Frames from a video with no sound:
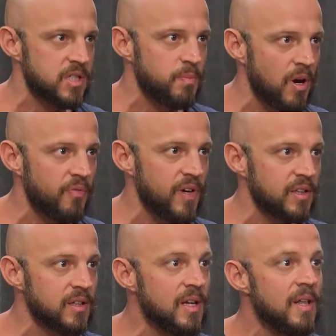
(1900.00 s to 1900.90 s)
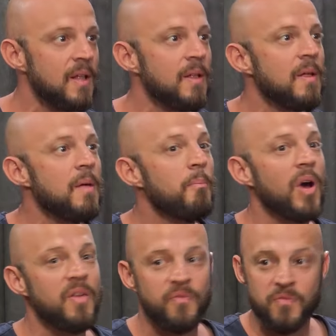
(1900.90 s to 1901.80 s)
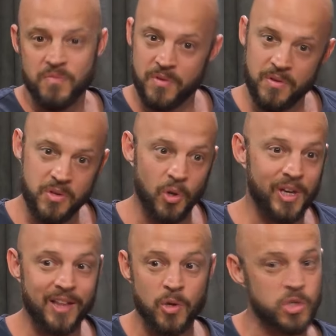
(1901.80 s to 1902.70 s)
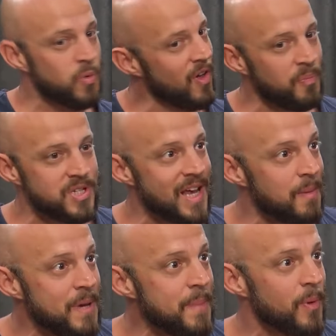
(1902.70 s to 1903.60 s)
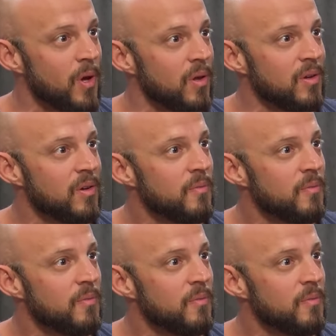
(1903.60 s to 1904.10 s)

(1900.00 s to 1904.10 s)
is perfect. Right. But you'll get those 12% of people